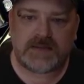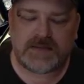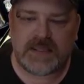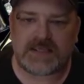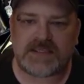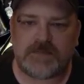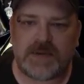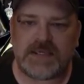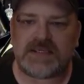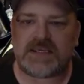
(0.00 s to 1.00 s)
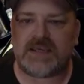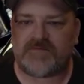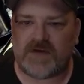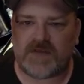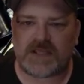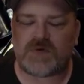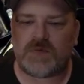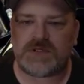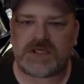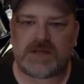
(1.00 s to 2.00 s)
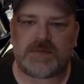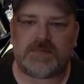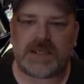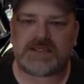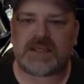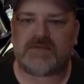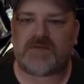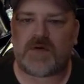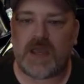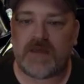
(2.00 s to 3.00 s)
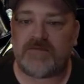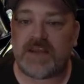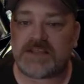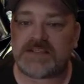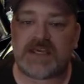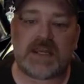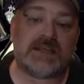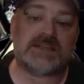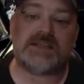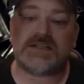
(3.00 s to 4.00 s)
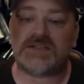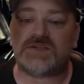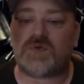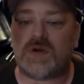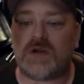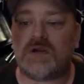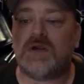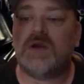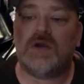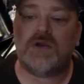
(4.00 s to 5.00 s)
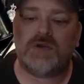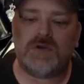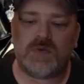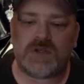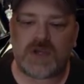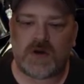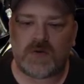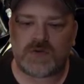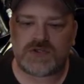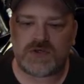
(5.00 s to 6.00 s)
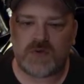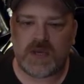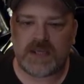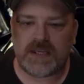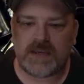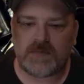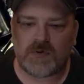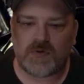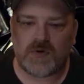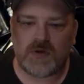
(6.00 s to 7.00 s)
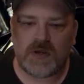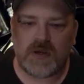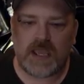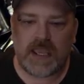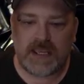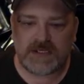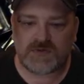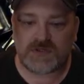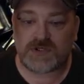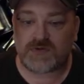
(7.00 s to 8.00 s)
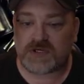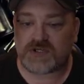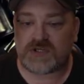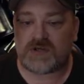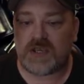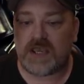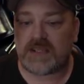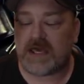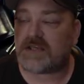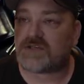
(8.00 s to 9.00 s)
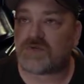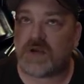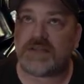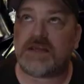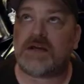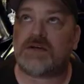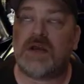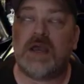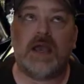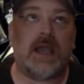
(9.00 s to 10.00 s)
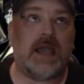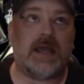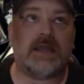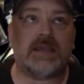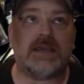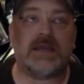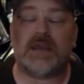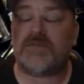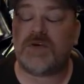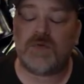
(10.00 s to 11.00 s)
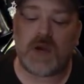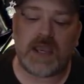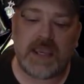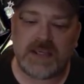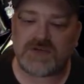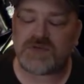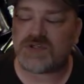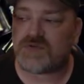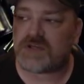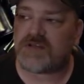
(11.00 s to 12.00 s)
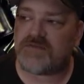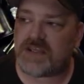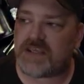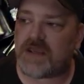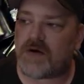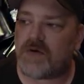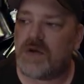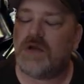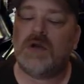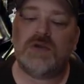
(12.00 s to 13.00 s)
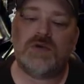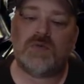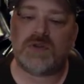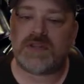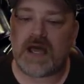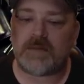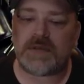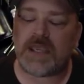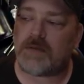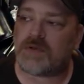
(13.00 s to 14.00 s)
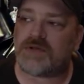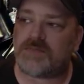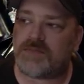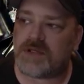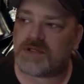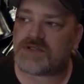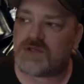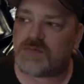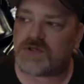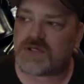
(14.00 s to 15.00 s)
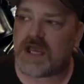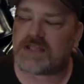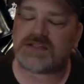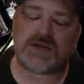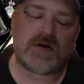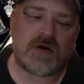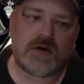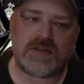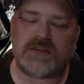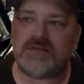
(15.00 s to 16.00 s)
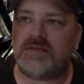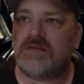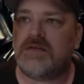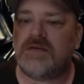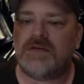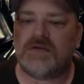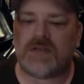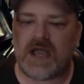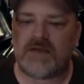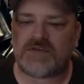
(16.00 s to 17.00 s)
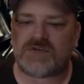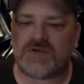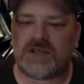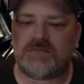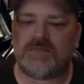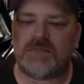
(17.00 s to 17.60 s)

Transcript: that's the basic info. That's where we set up the basic info. Advanced settings, this is where you would go to enable age restriction, and that is right there. And again, if you age restrict a video, you will not be able to get super chats on your live stream